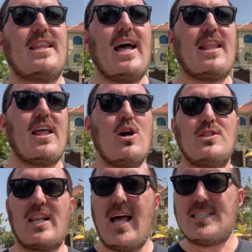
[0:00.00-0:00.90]
that
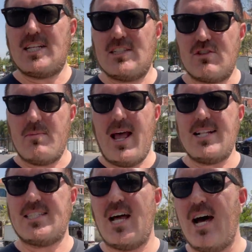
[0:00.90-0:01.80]
those lessons from
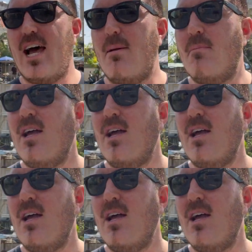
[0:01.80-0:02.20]
that time